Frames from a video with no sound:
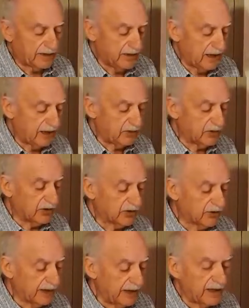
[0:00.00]
I would have
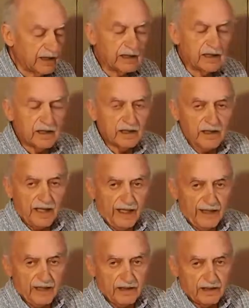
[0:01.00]
thought
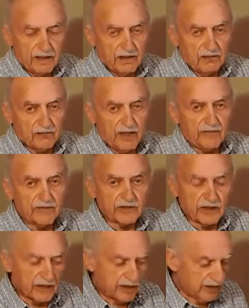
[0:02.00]
any
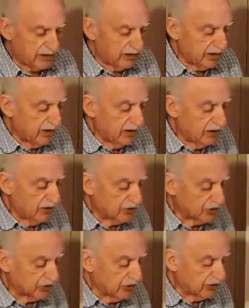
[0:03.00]
gravity theory
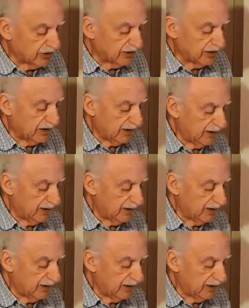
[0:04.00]
should